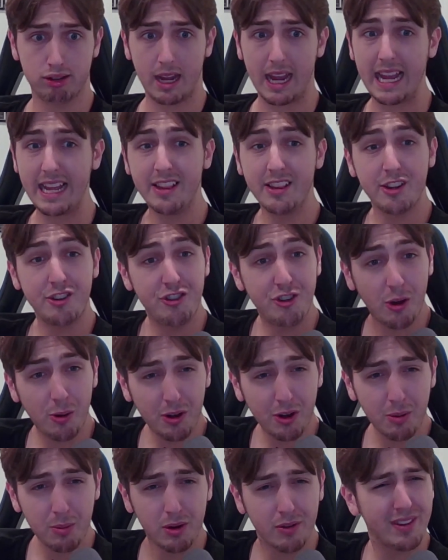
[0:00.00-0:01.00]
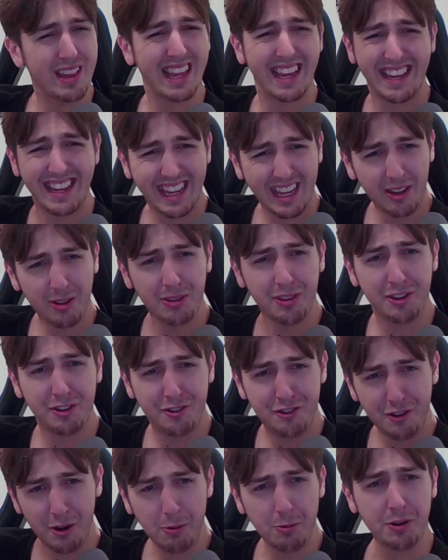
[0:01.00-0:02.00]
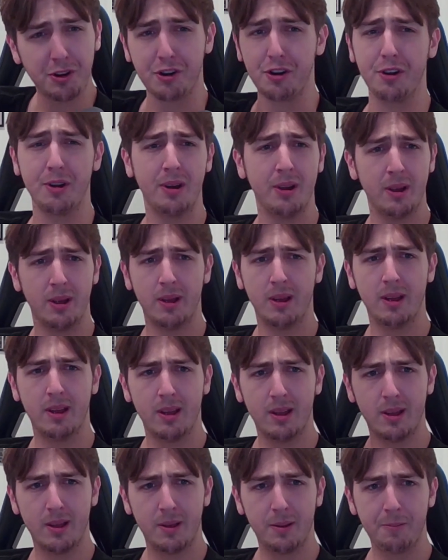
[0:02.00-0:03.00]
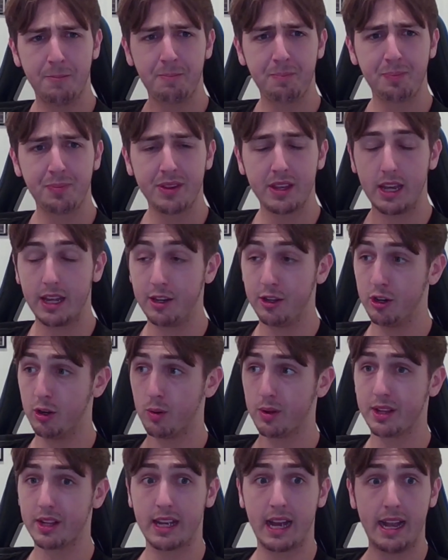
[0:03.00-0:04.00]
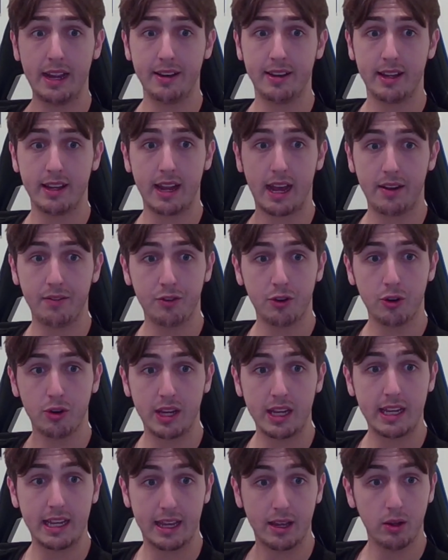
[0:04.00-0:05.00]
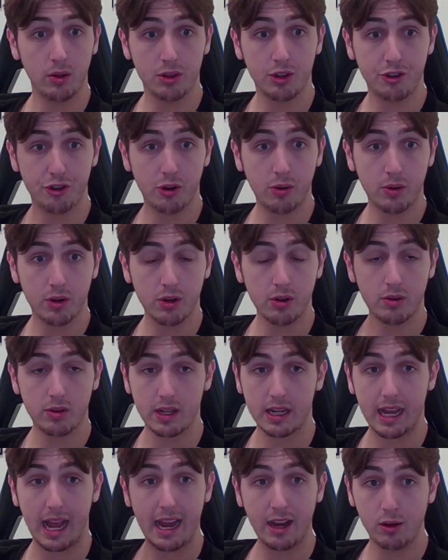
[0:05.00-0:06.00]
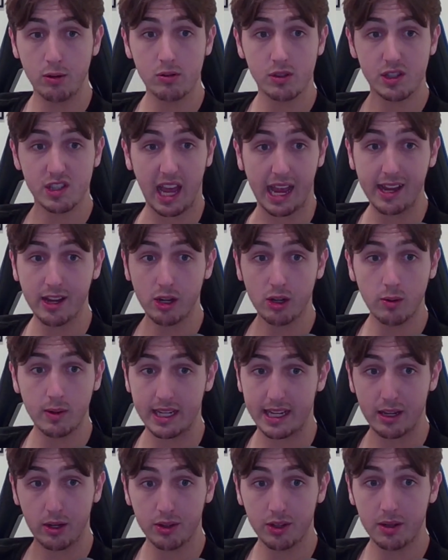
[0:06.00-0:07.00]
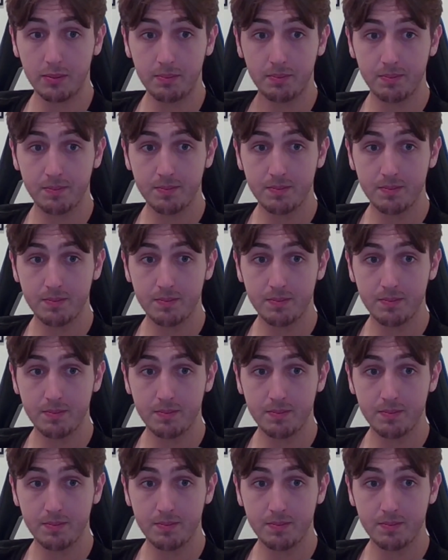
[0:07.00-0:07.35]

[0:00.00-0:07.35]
In the Joker movie, they killed the Joker. And you know what the guy did after he killed the Joker? The guy who's psycho and killed him?